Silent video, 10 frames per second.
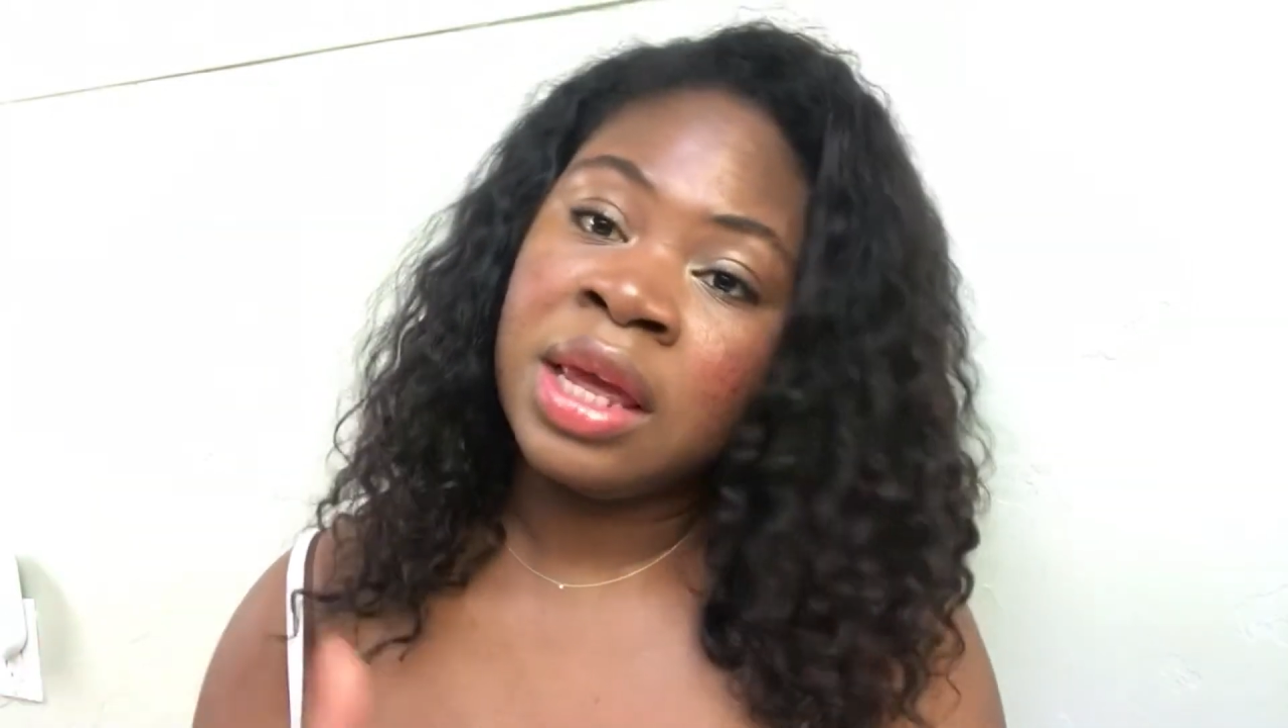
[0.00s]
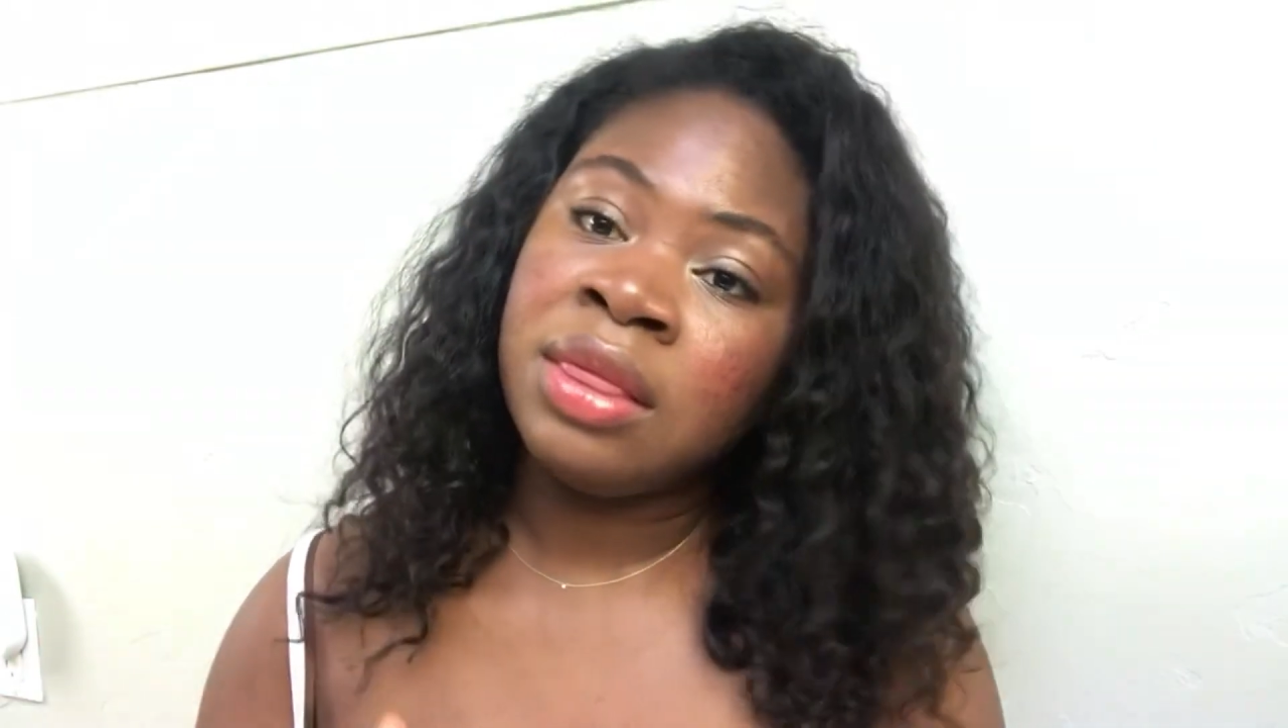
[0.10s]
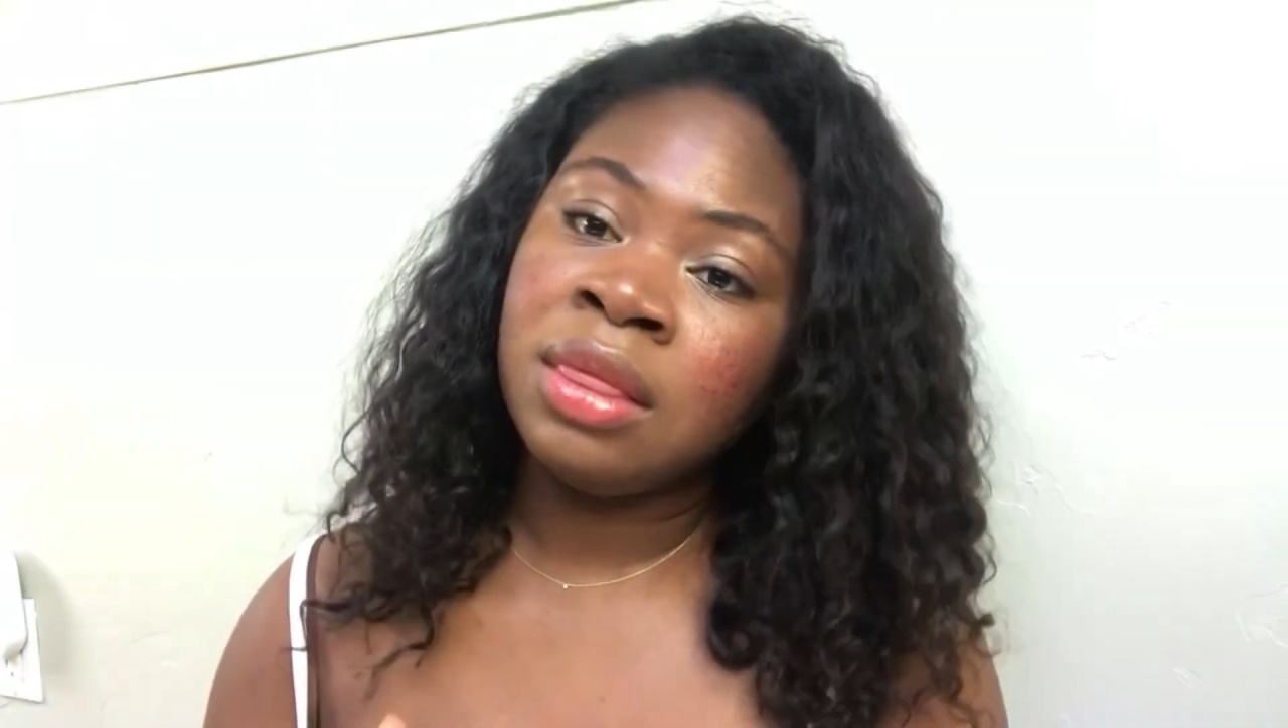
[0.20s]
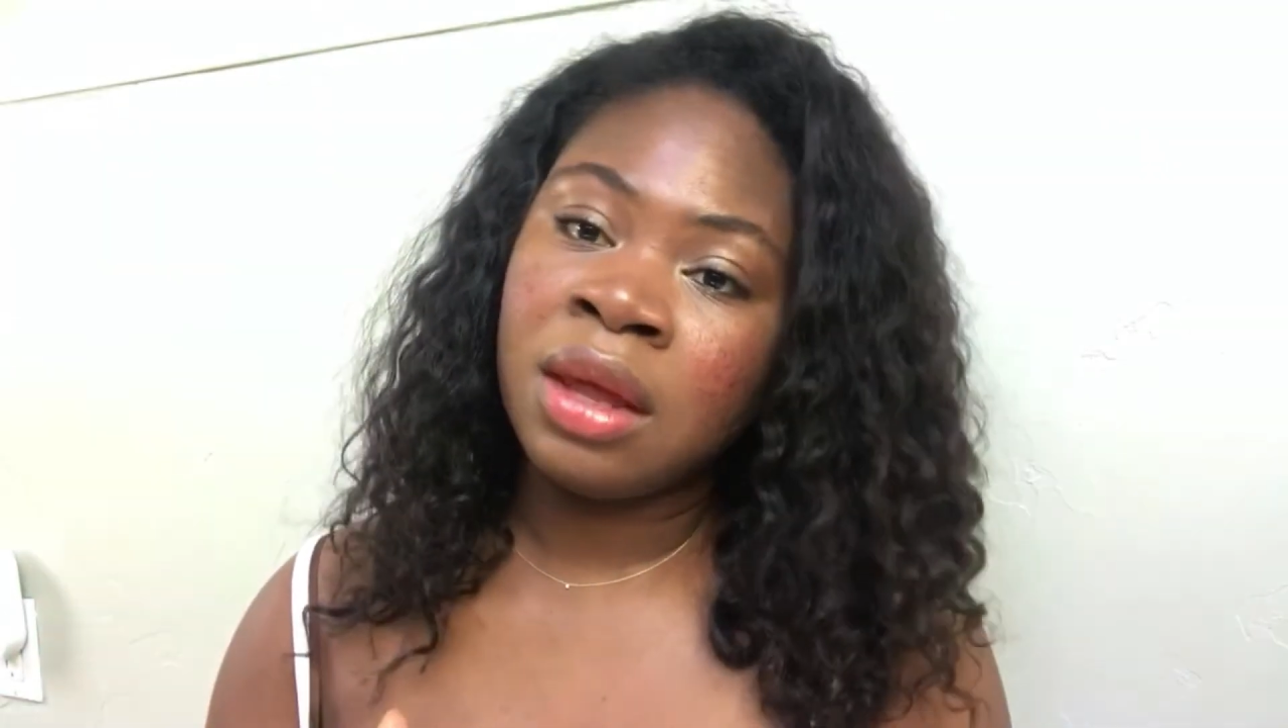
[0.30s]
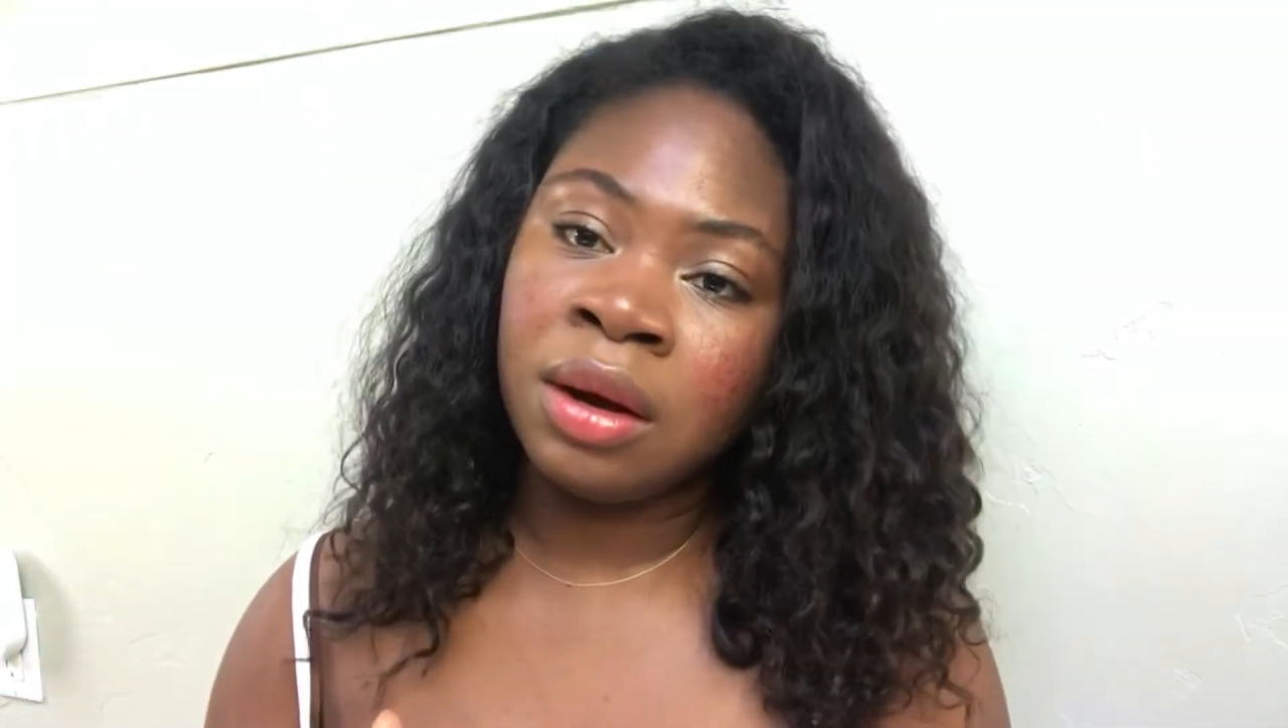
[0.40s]

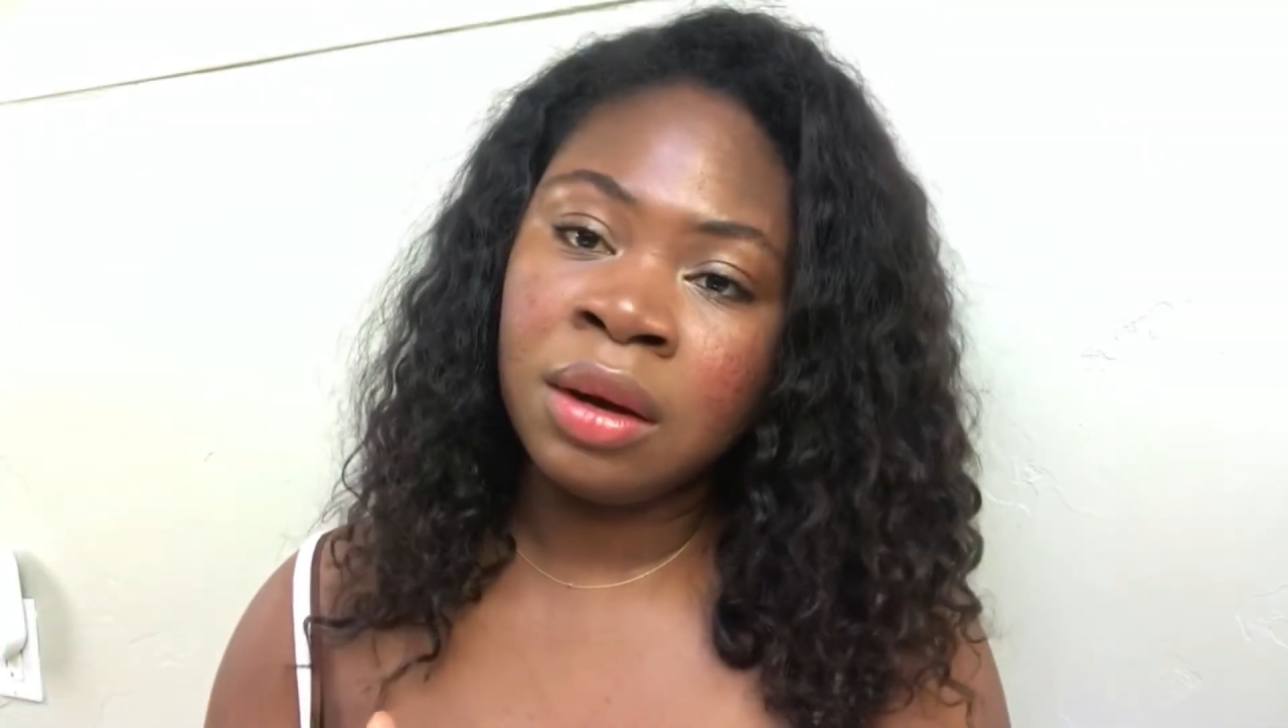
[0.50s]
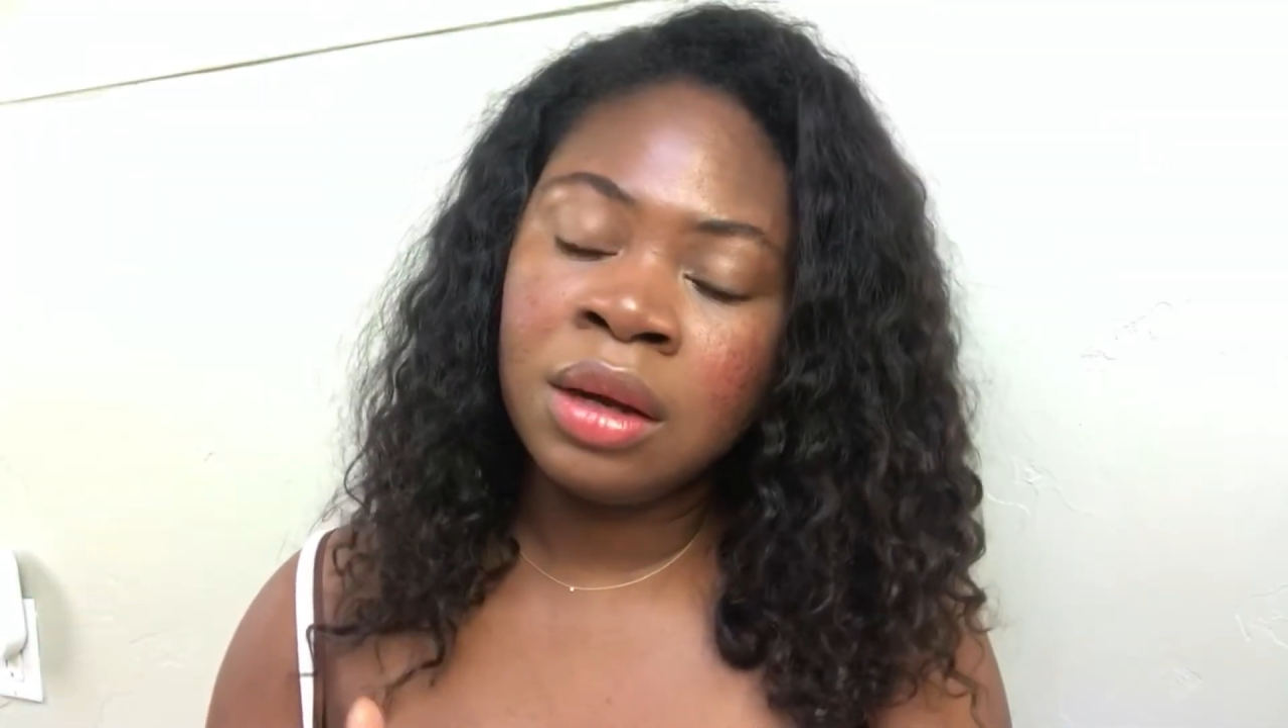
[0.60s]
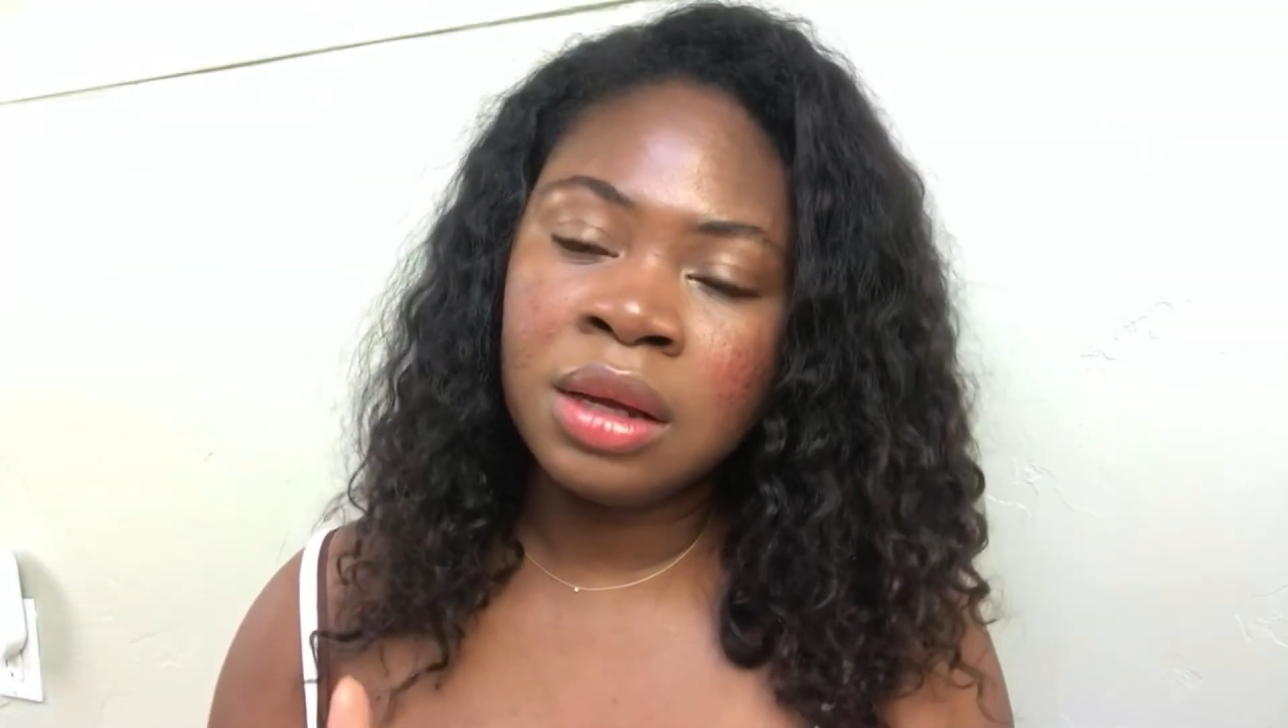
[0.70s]
in there.